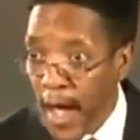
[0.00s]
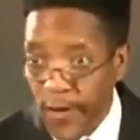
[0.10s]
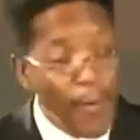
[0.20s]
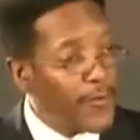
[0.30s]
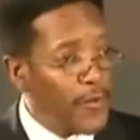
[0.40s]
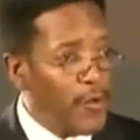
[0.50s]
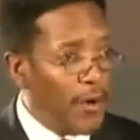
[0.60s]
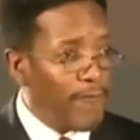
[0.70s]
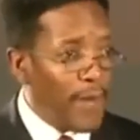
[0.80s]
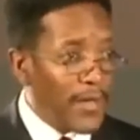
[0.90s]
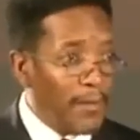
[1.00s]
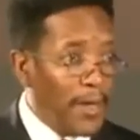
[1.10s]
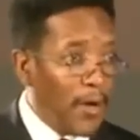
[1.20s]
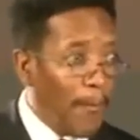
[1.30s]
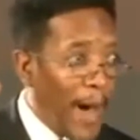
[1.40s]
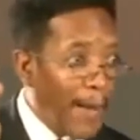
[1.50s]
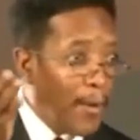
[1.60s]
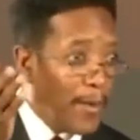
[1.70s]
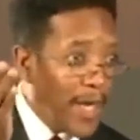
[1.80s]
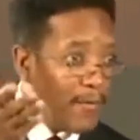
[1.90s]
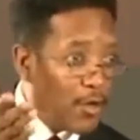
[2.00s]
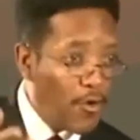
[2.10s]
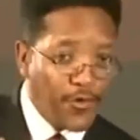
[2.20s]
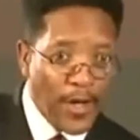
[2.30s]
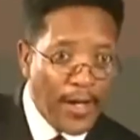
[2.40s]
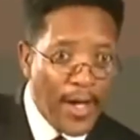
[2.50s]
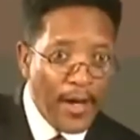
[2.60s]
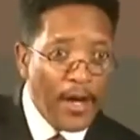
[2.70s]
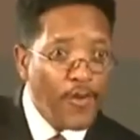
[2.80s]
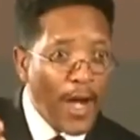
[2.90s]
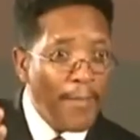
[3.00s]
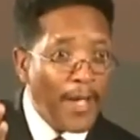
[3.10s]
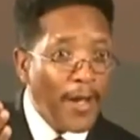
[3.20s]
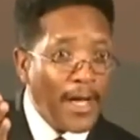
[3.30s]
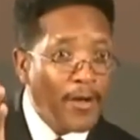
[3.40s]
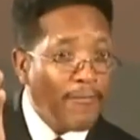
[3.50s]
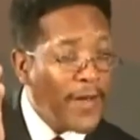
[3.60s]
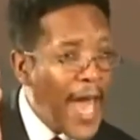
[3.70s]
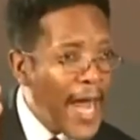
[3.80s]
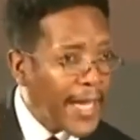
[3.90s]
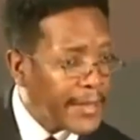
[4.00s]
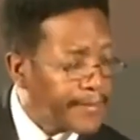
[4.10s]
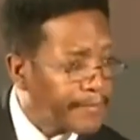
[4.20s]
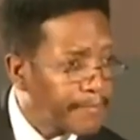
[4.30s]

And especially if you're a fundamental Bible believing Christian, they're trying to make you like you're a fanatic.